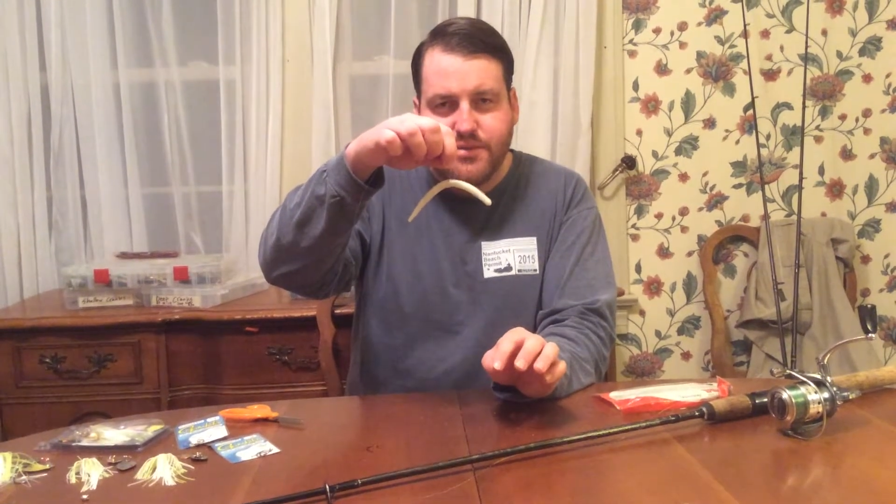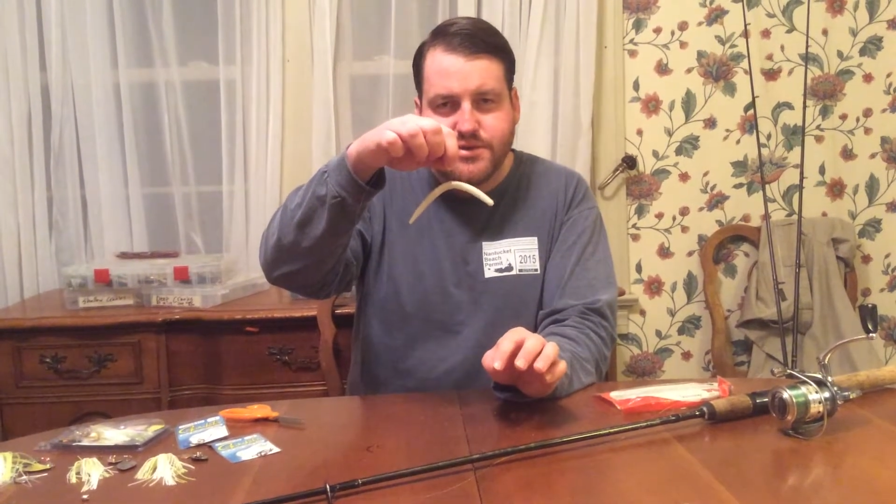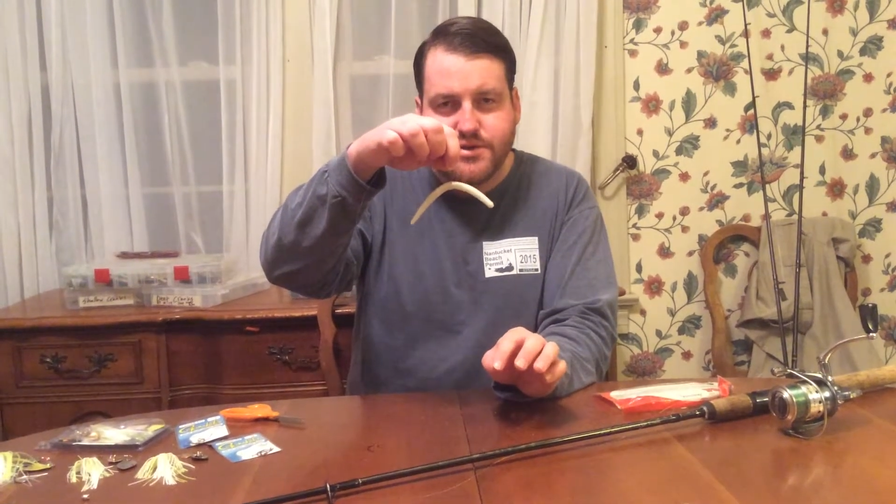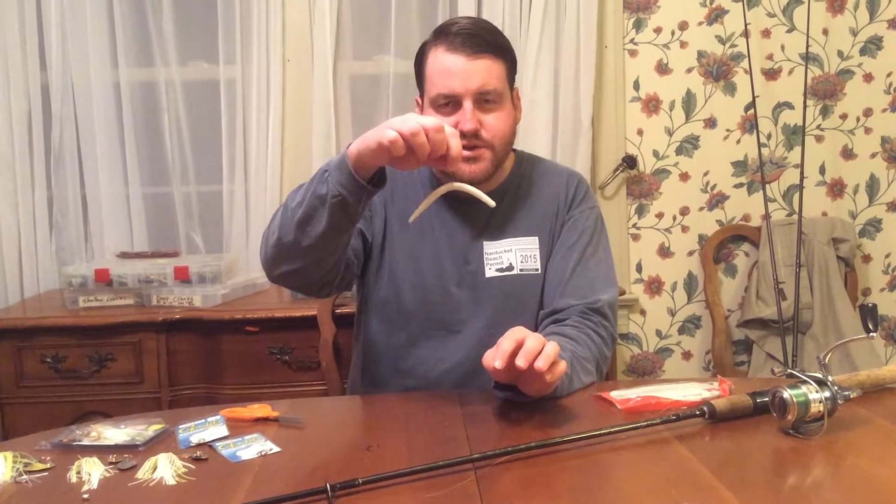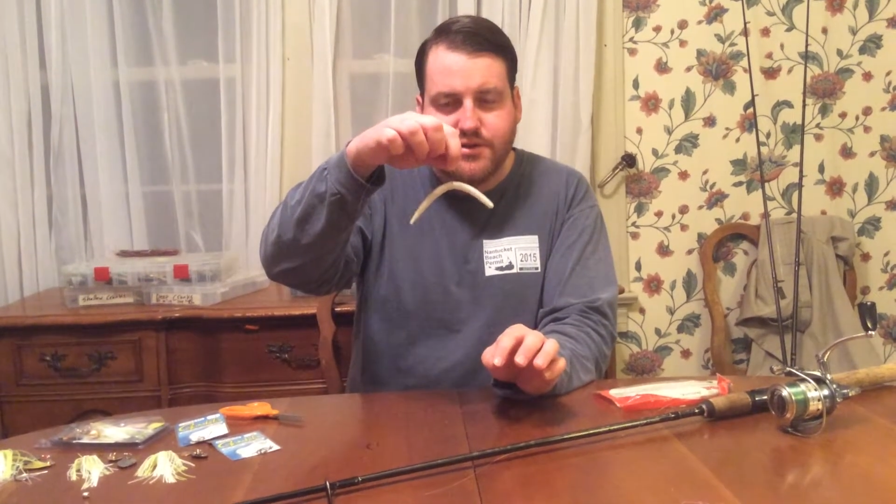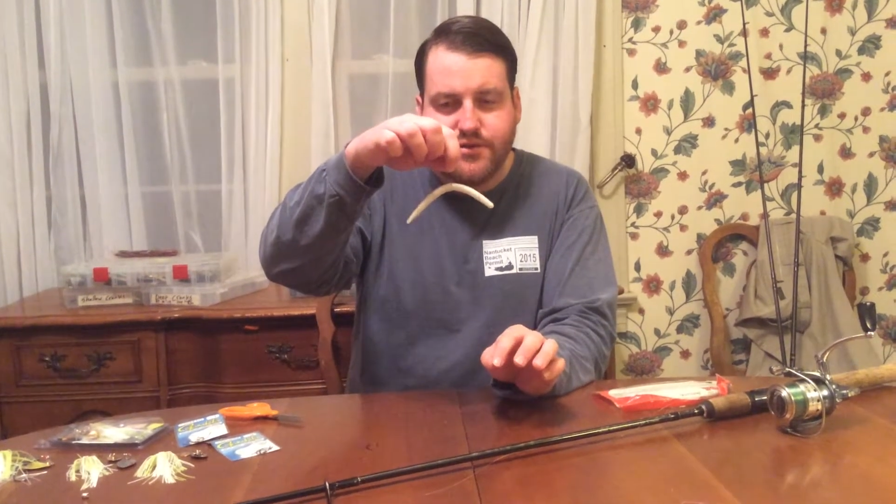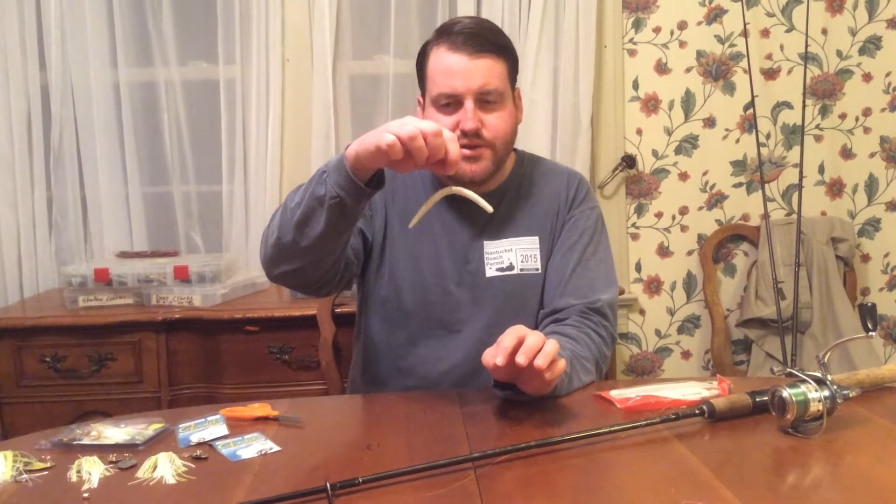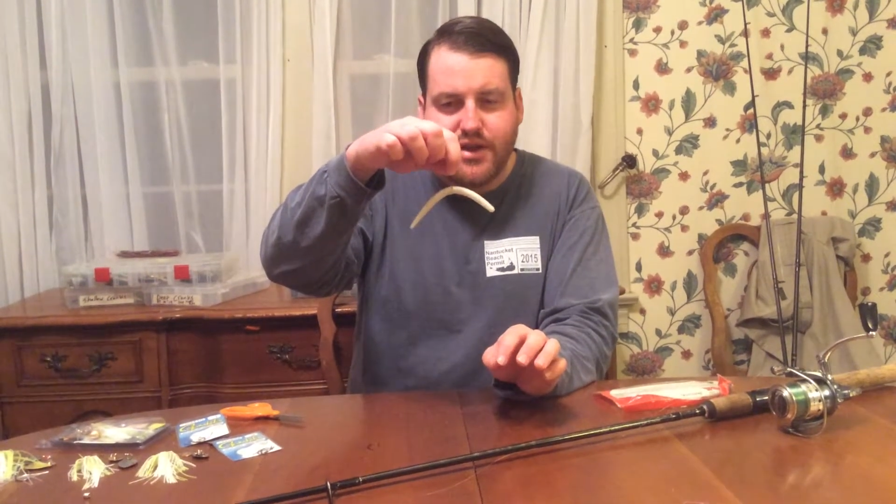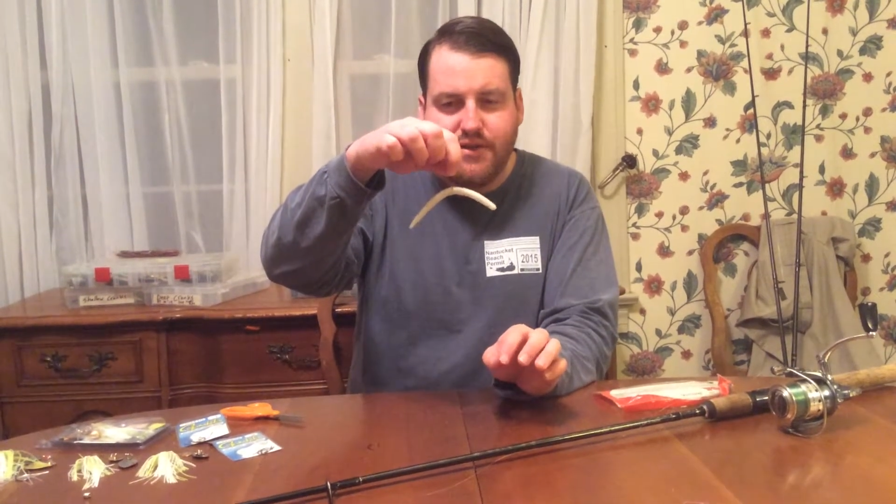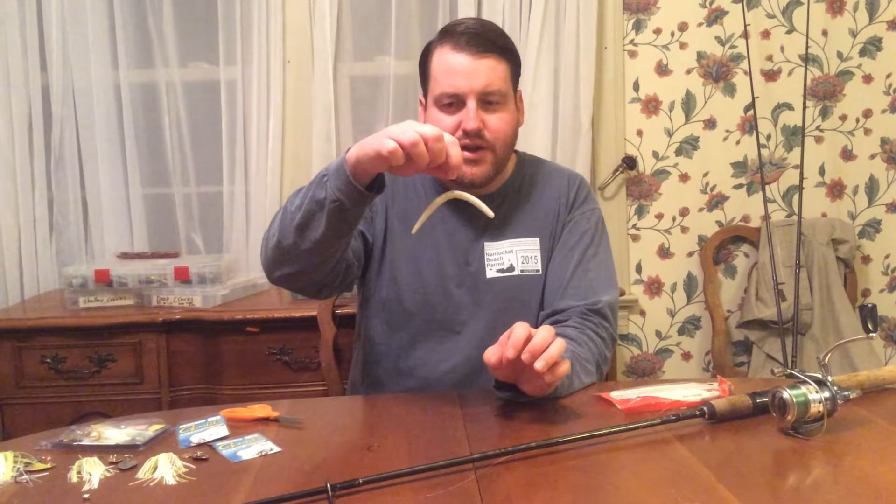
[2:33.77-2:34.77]
which is good for
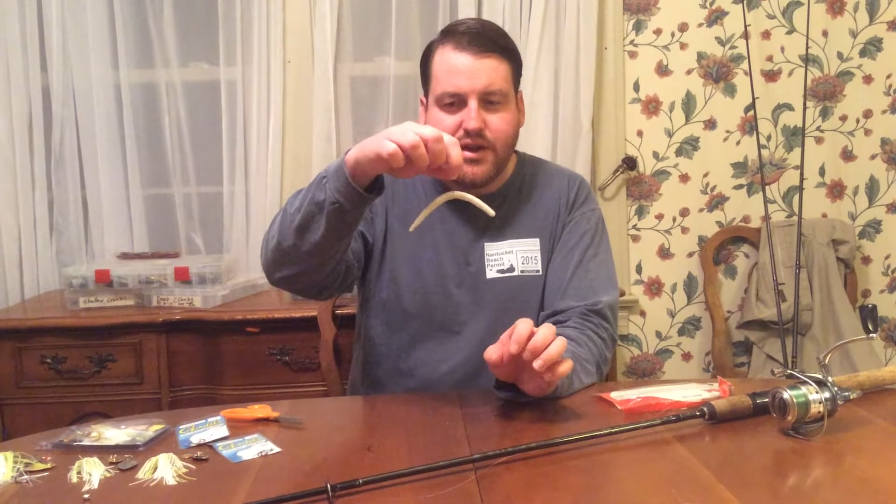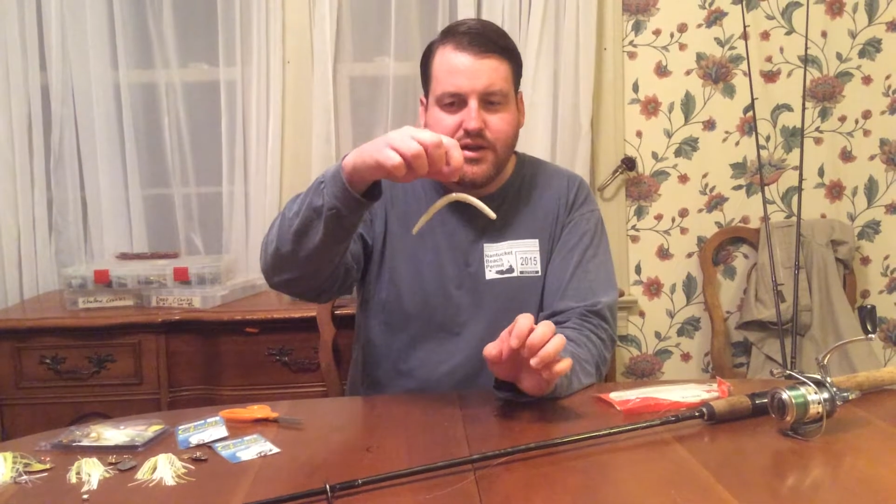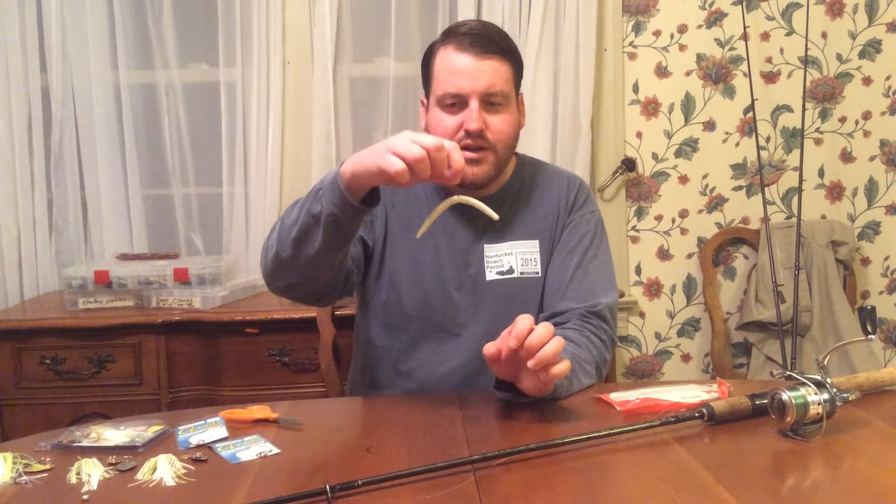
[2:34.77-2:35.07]
saving